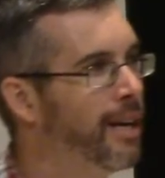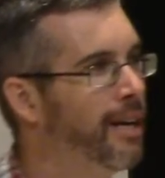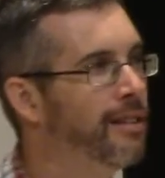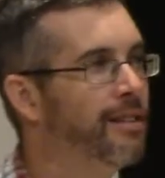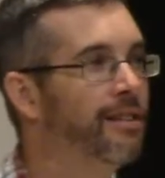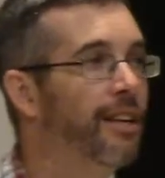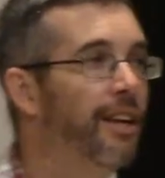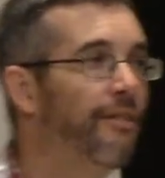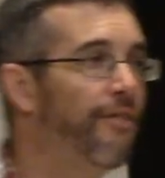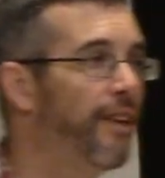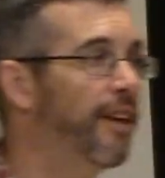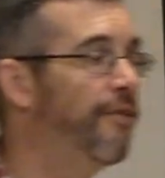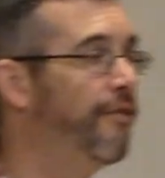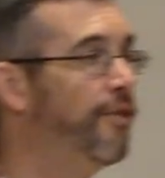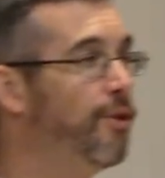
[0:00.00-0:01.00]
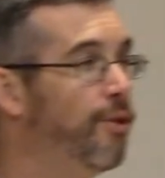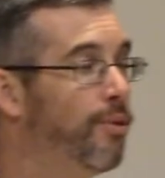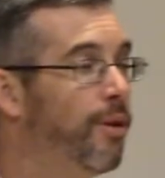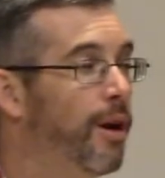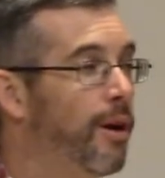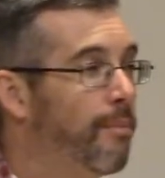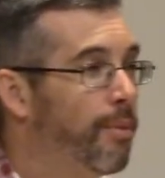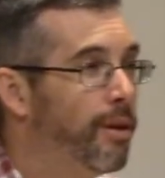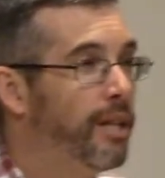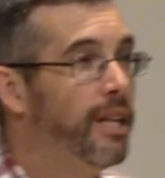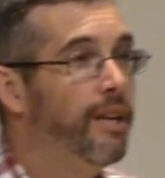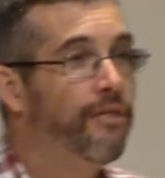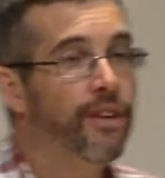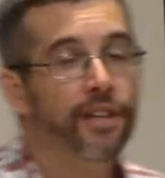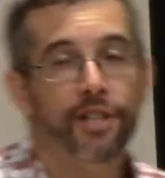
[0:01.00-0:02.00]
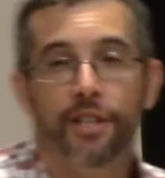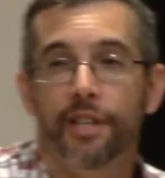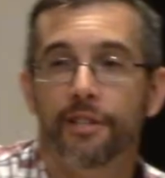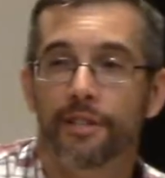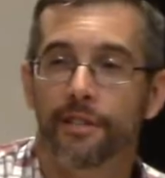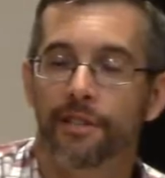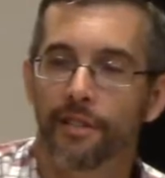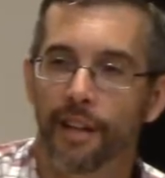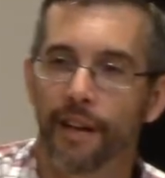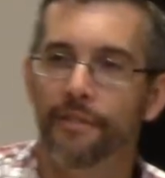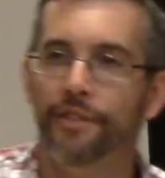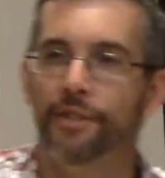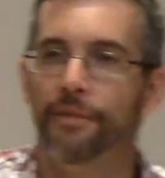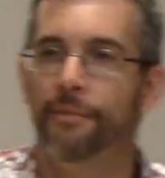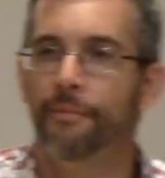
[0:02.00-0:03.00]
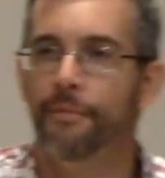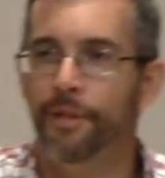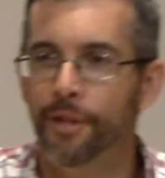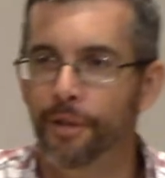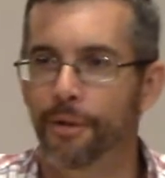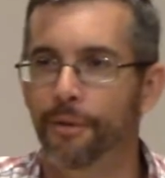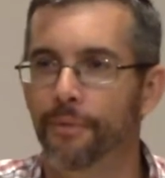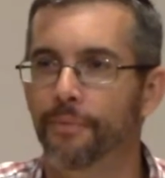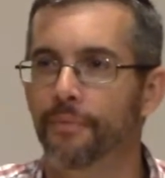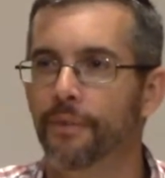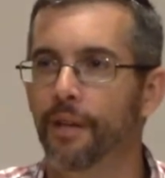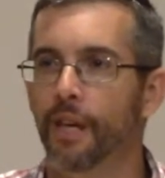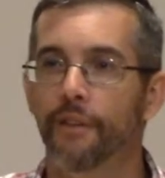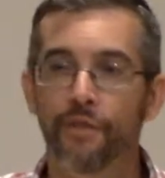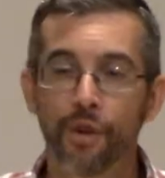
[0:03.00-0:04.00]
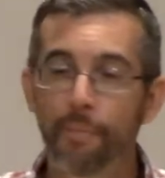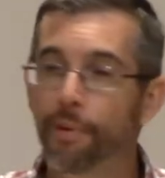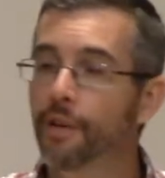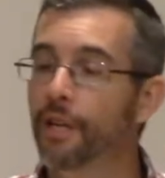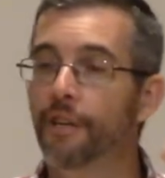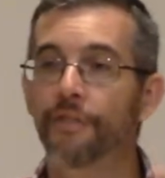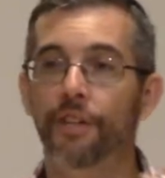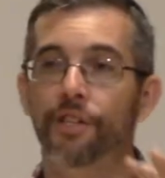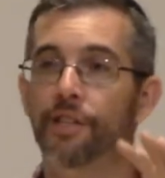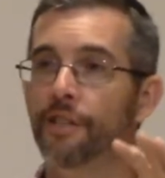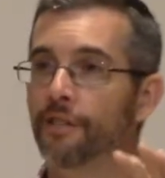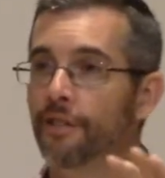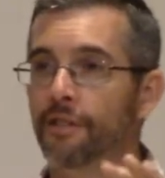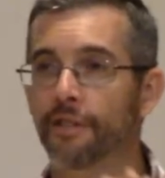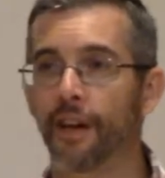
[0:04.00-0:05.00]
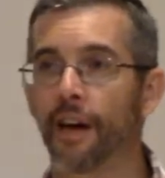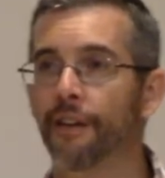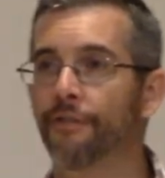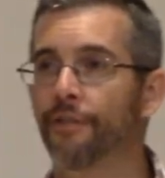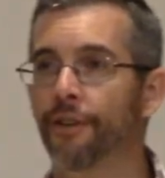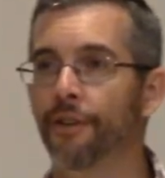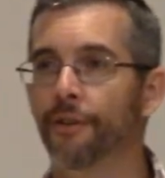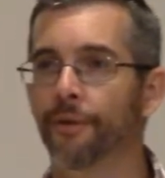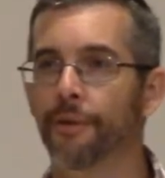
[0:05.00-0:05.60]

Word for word: He says, if, if you believe that Jesus loves you, if you believe that Jesus died for you,